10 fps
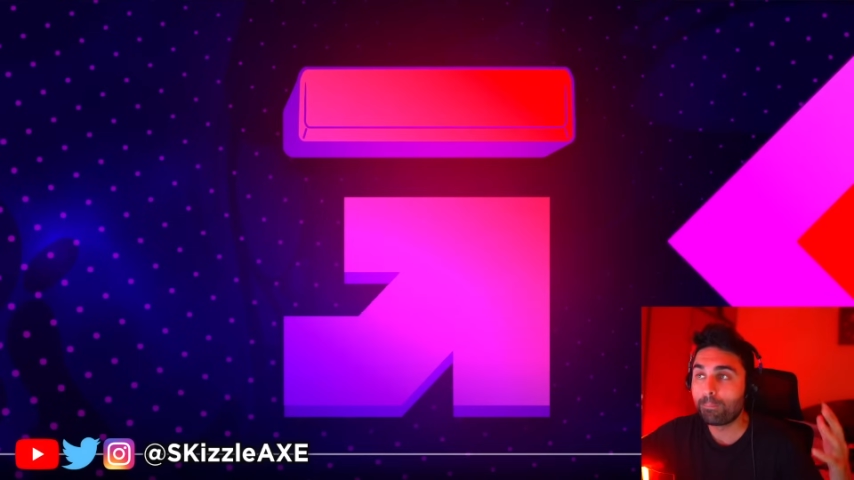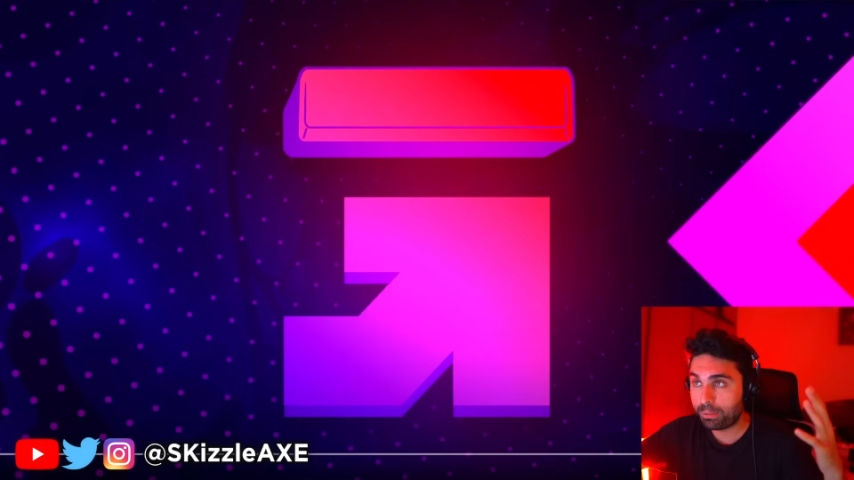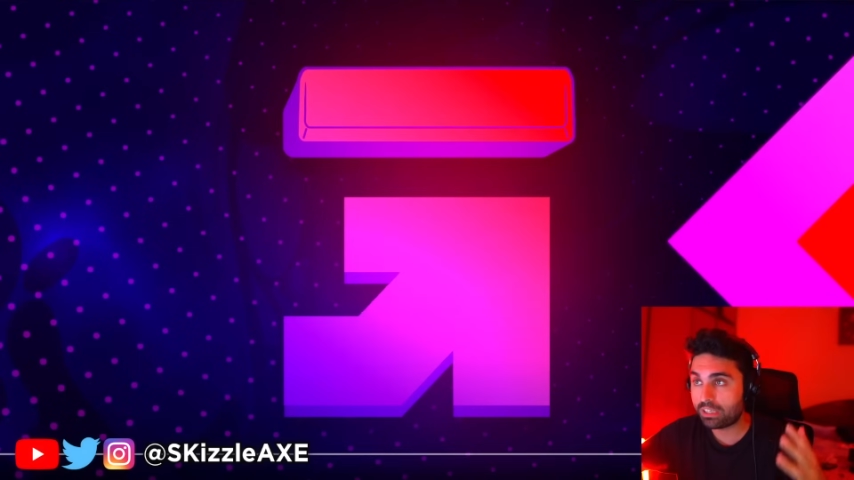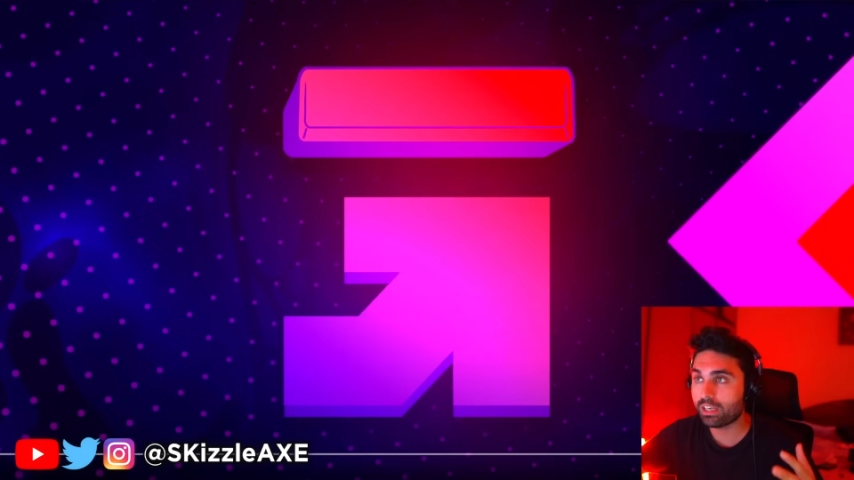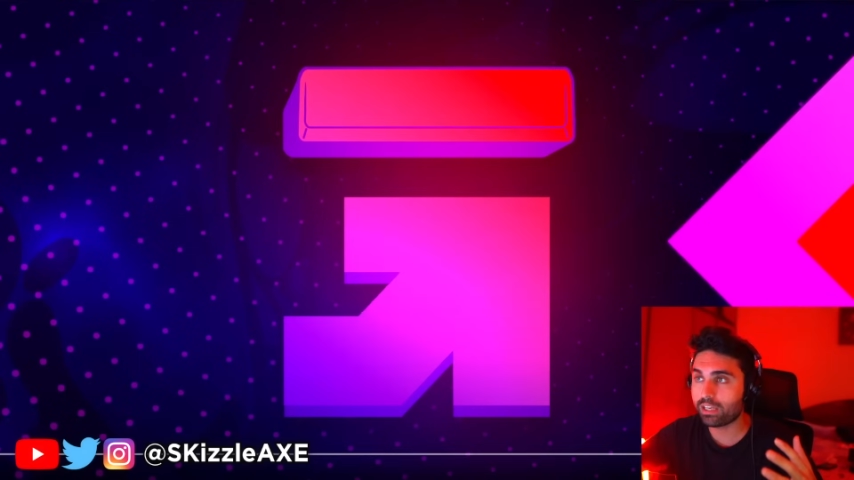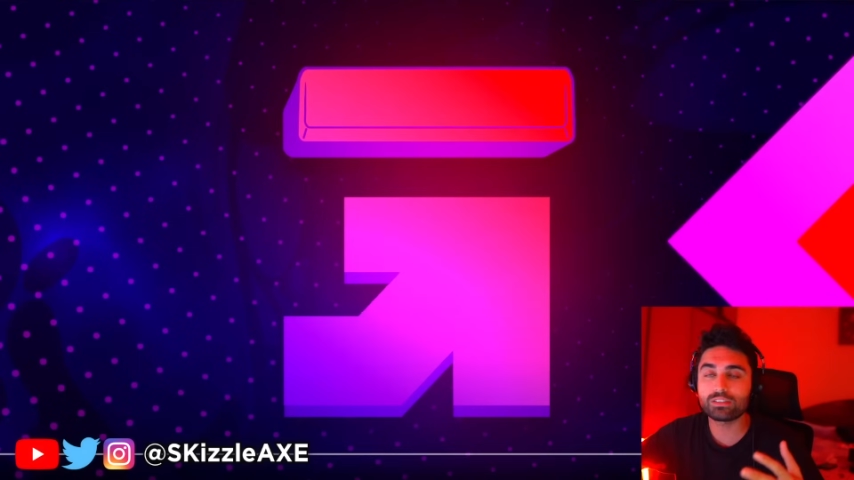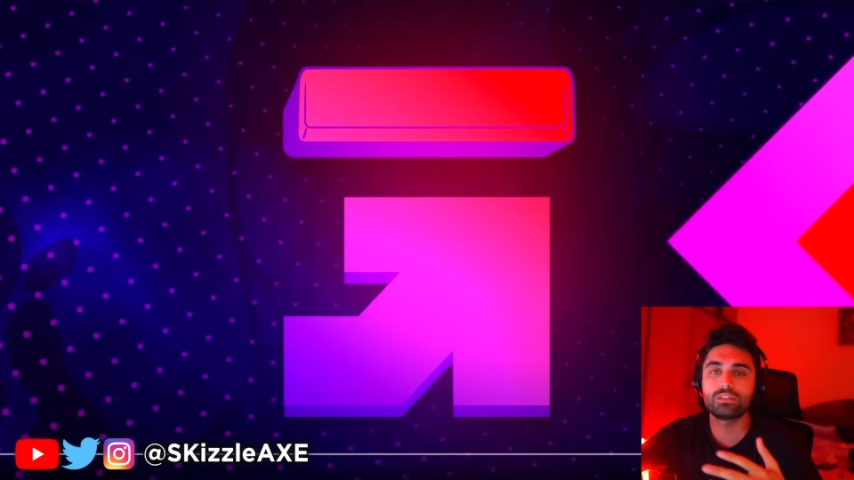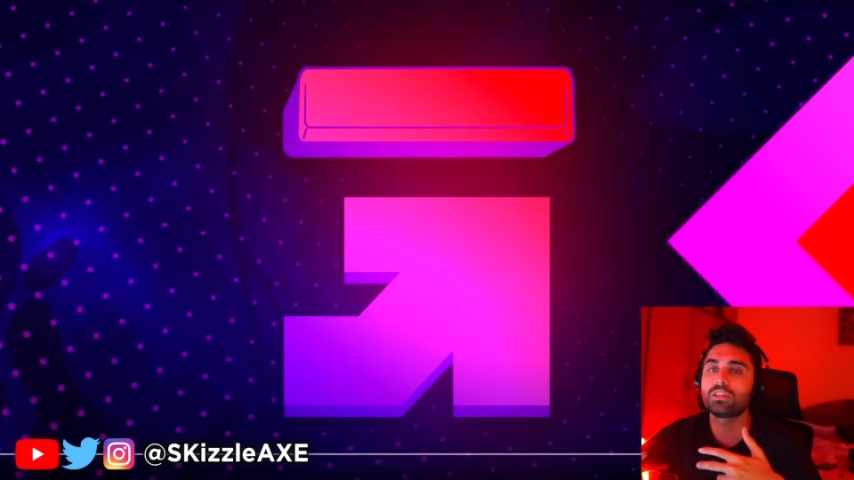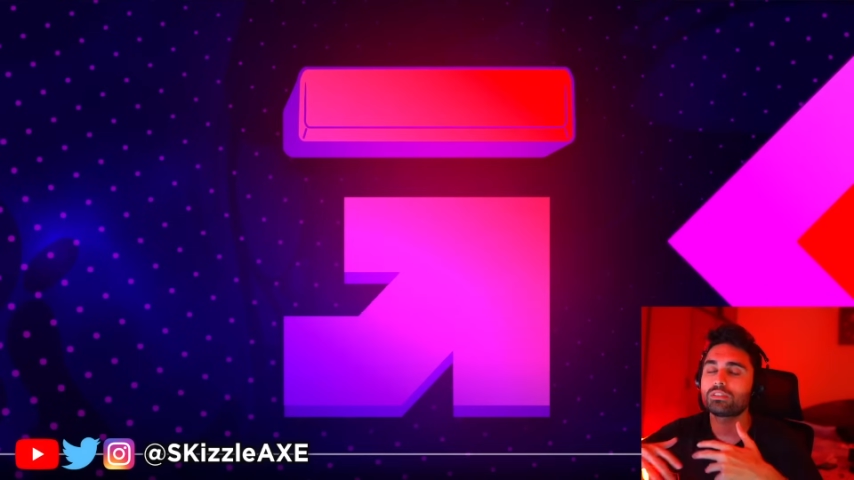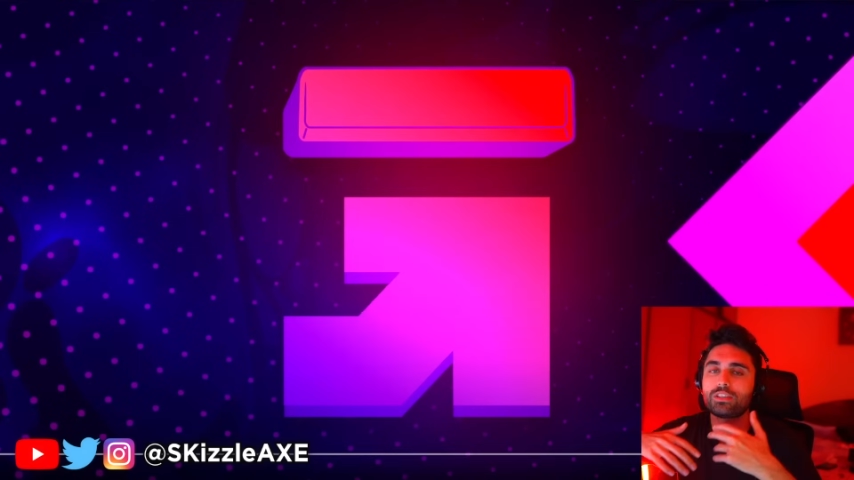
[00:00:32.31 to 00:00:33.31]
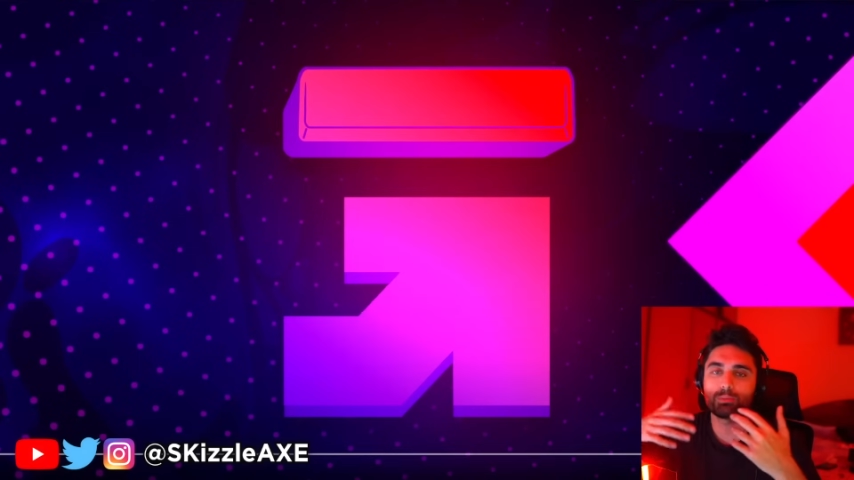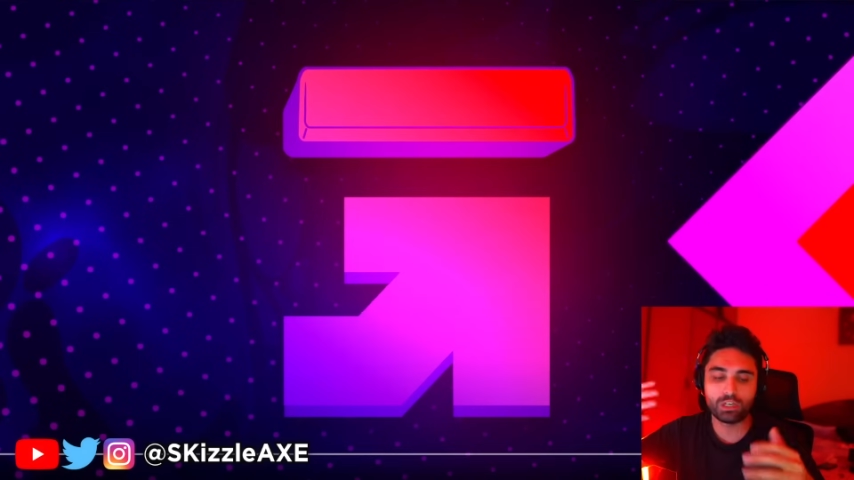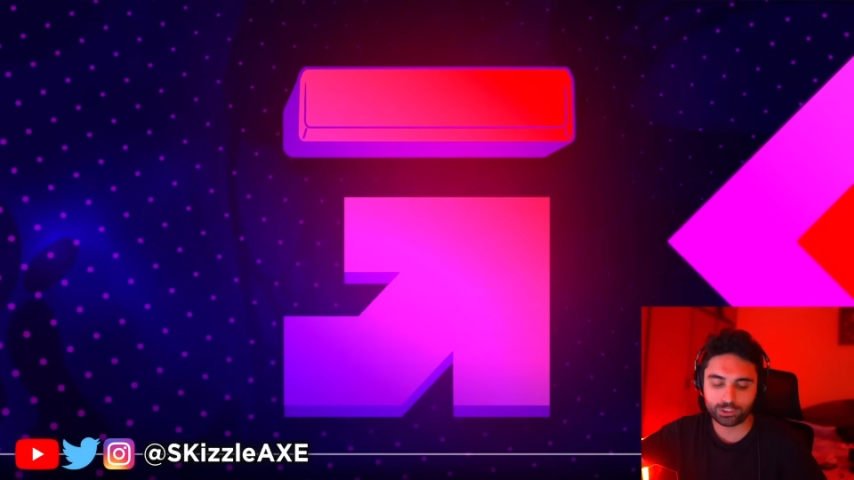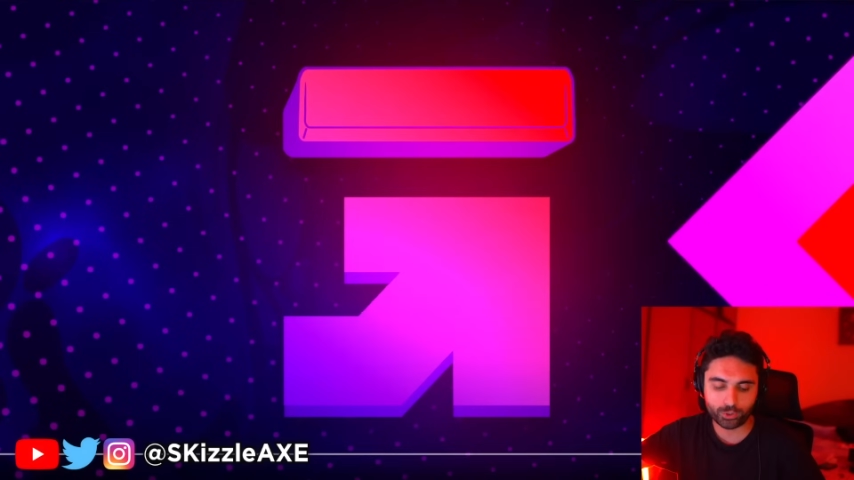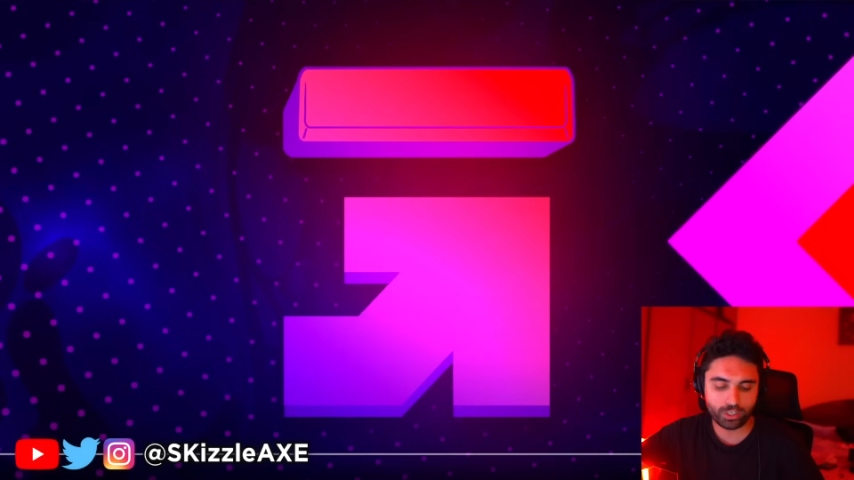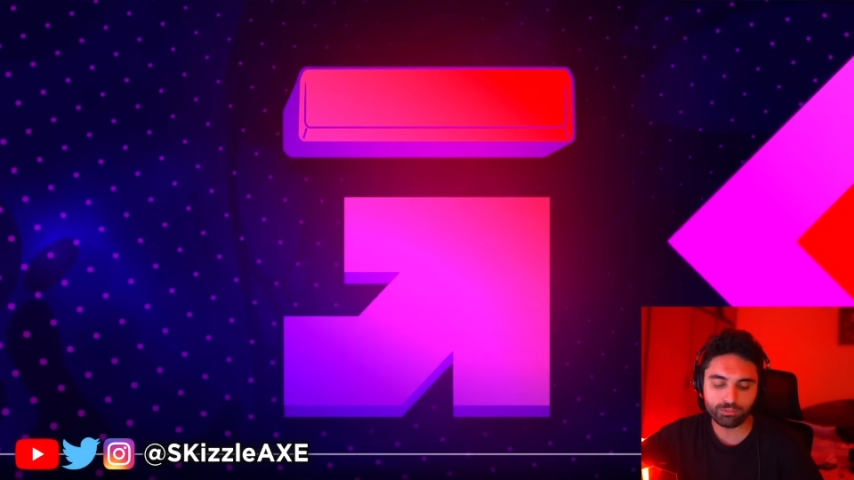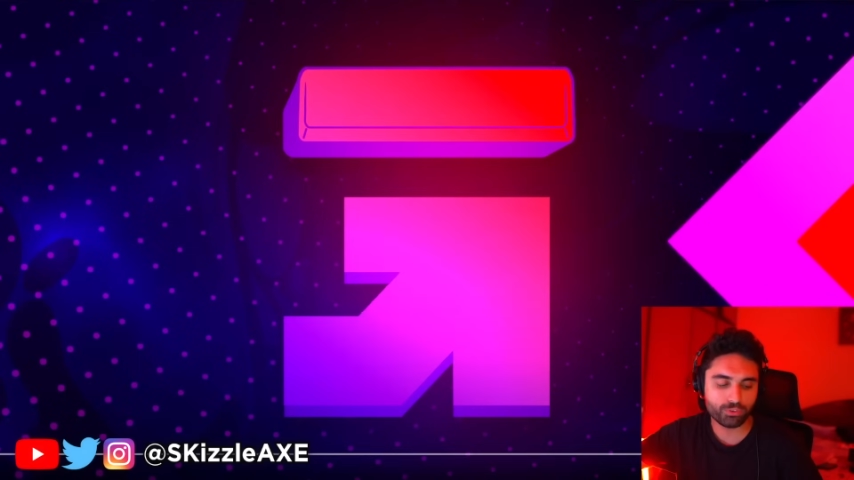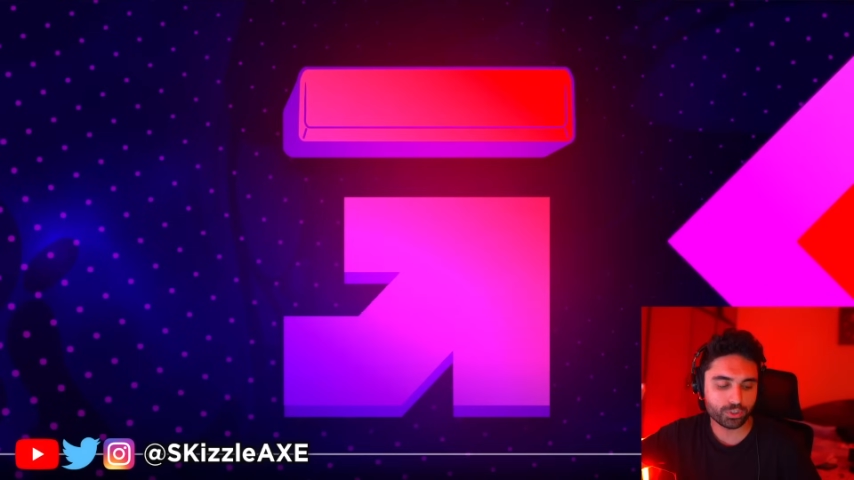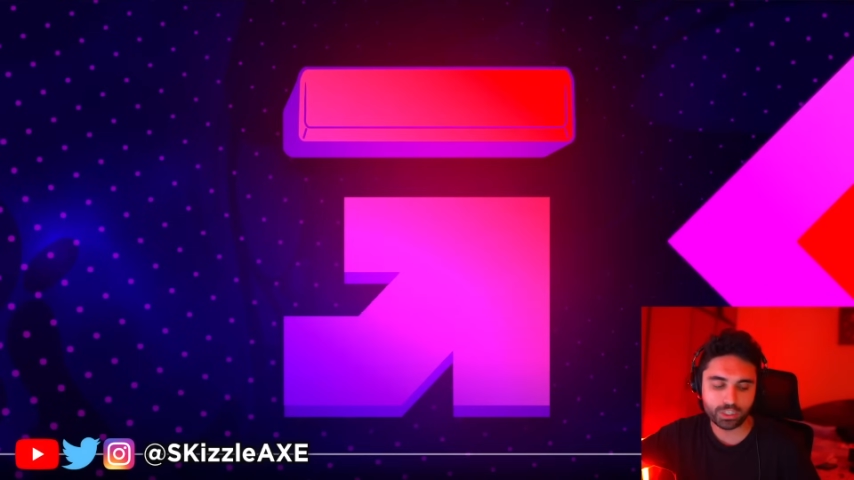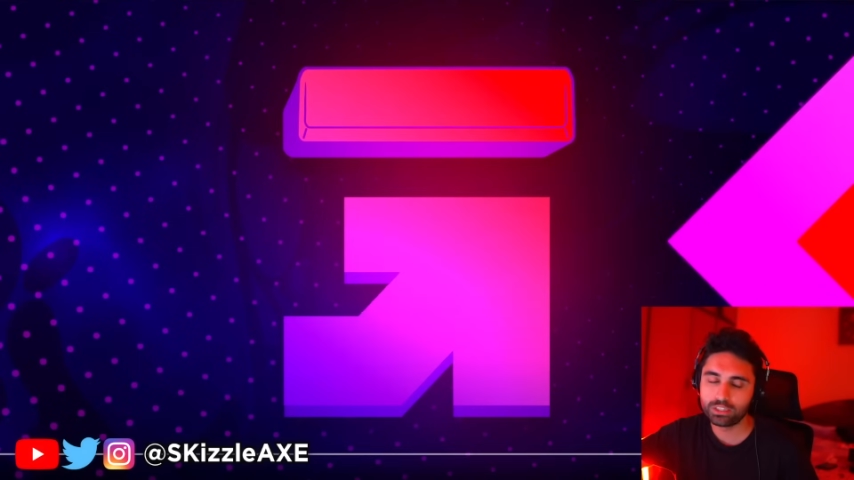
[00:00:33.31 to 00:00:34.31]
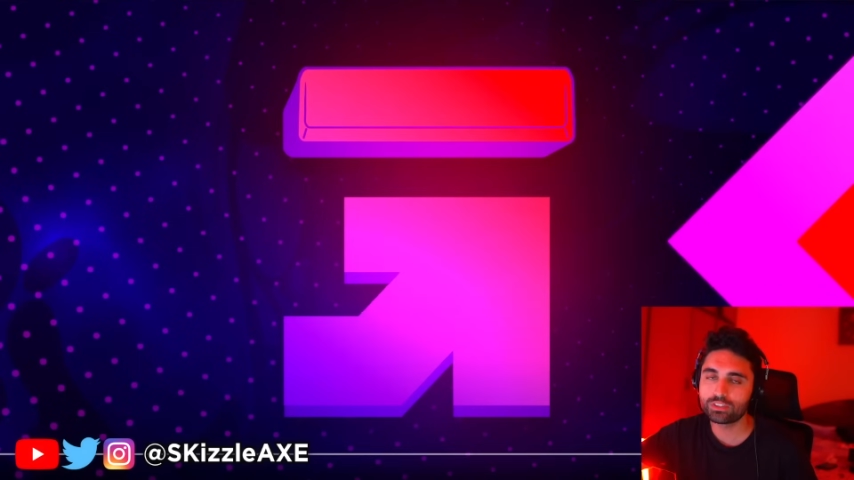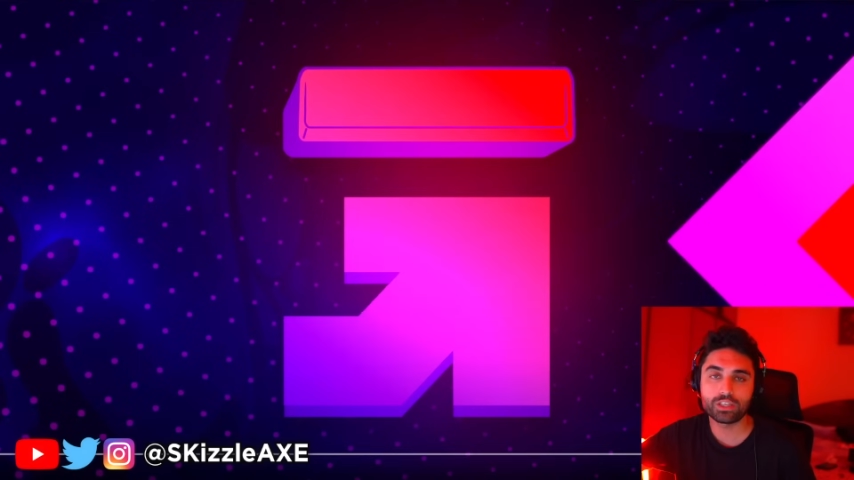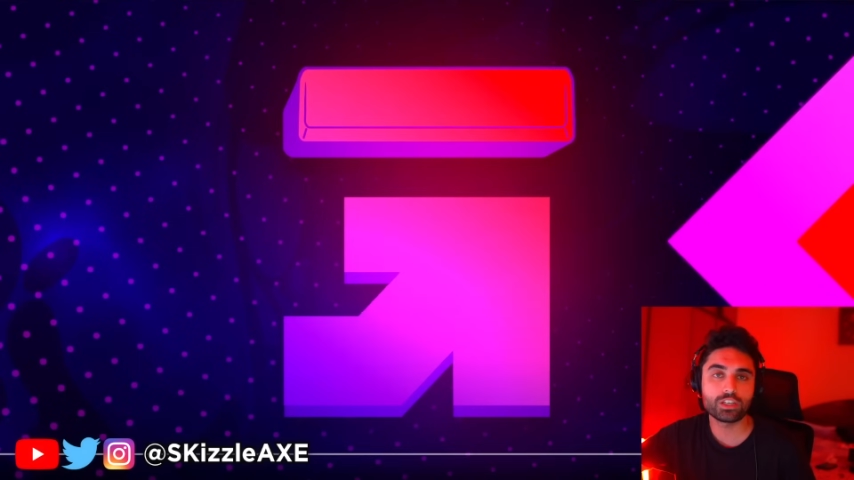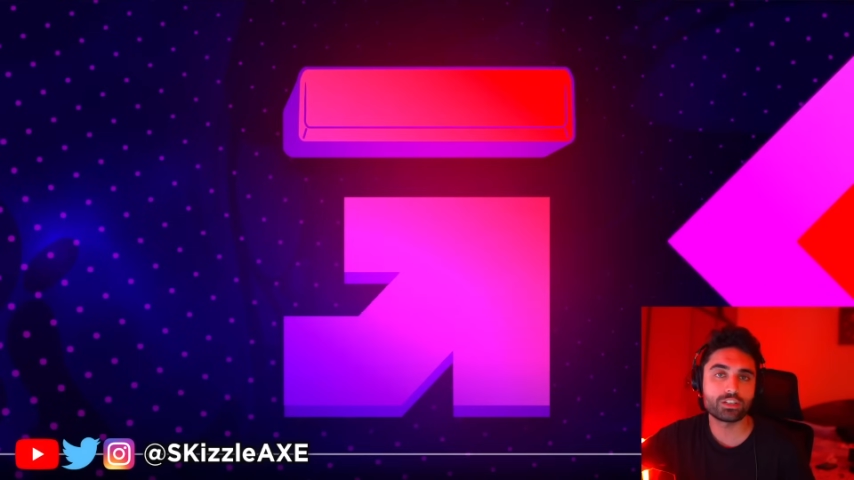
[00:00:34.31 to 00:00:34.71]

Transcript: Because this has been a trend for years and